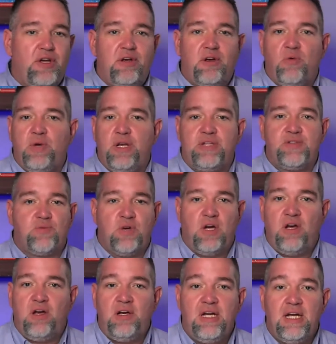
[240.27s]
or when it's
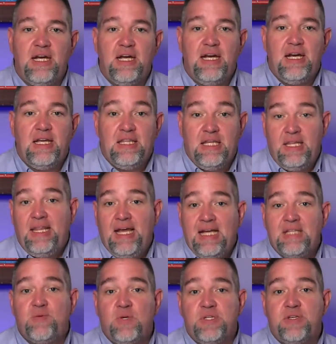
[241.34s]
wrong, then
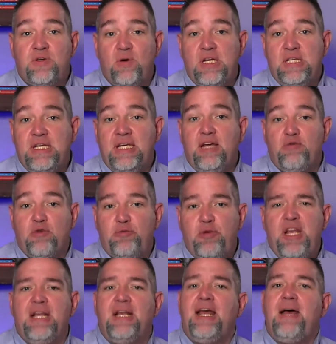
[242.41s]
that's what's going to get repeated.